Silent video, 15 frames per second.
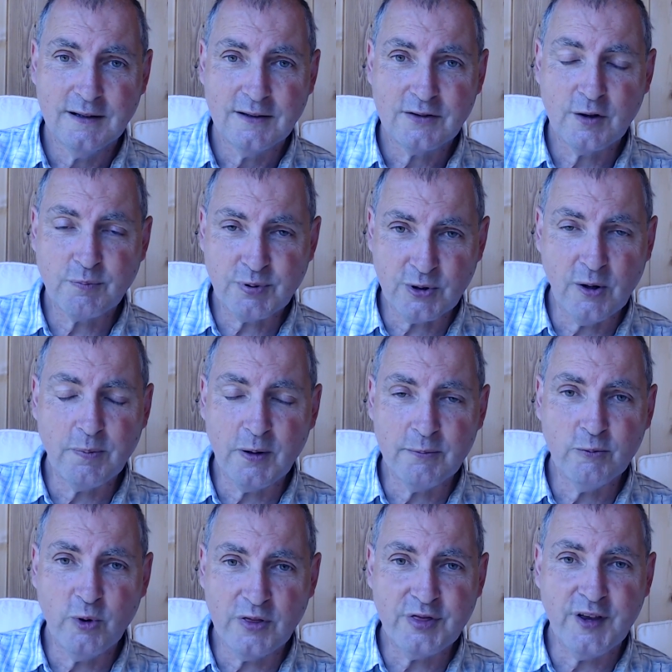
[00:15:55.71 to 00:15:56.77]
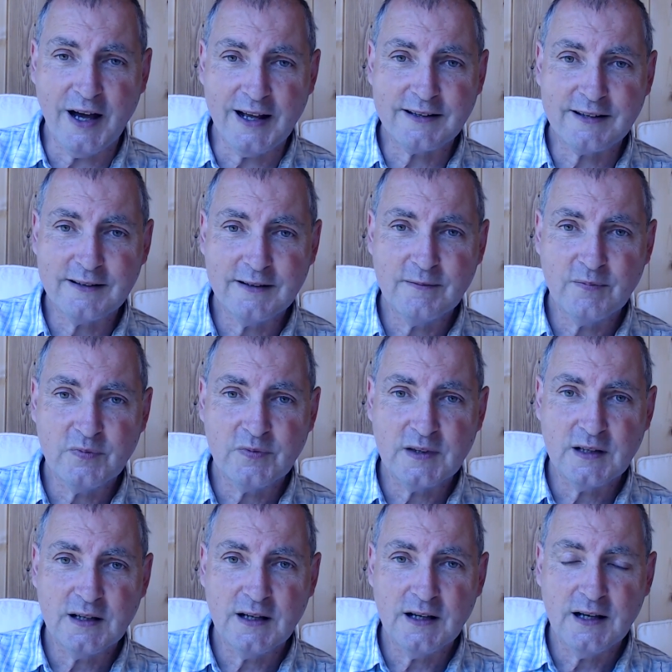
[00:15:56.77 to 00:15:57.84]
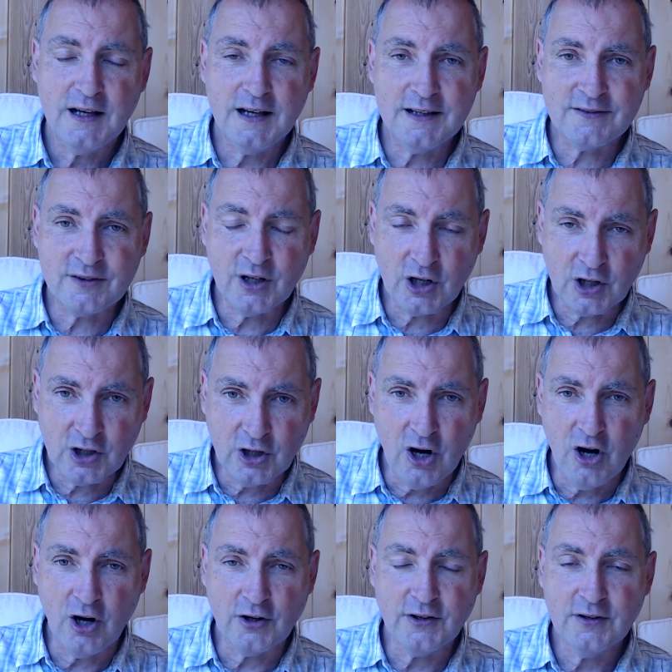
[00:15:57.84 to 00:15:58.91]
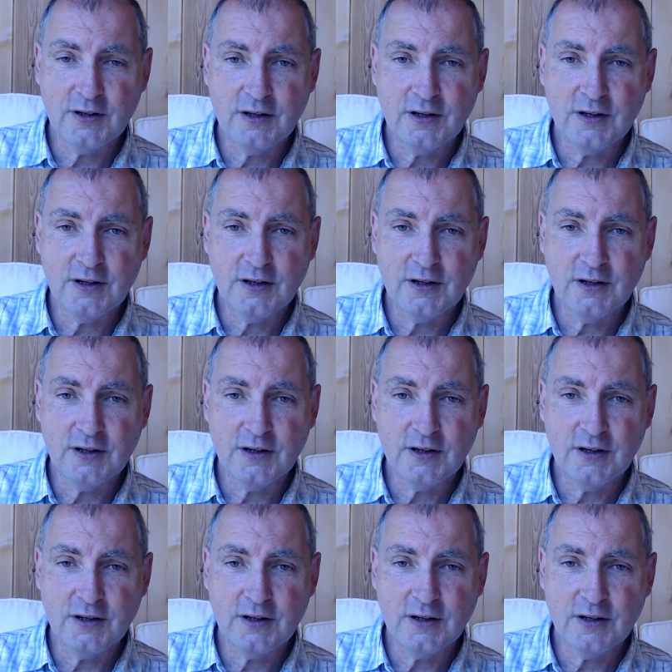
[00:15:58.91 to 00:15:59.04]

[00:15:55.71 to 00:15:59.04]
The problem with that is that God